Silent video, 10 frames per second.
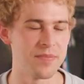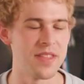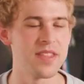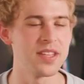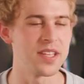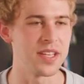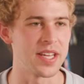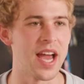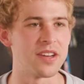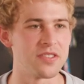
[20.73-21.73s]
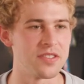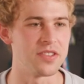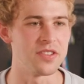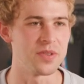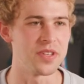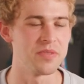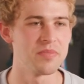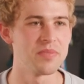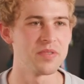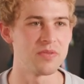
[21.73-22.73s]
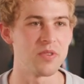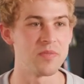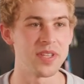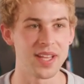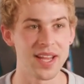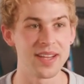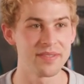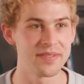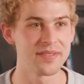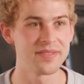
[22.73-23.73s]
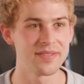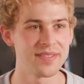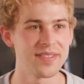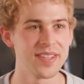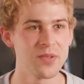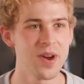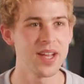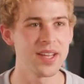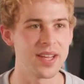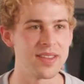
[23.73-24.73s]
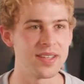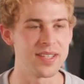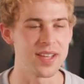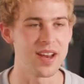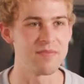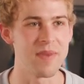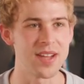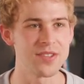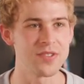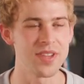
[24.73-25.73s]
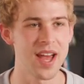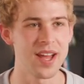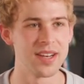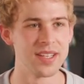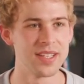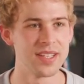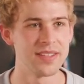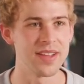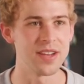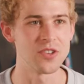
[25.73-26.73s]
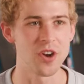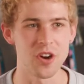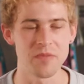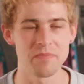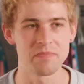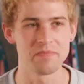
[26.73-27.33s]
That thing that like actors do where you perform in life in a way, like I think he's kind of mastered that charm.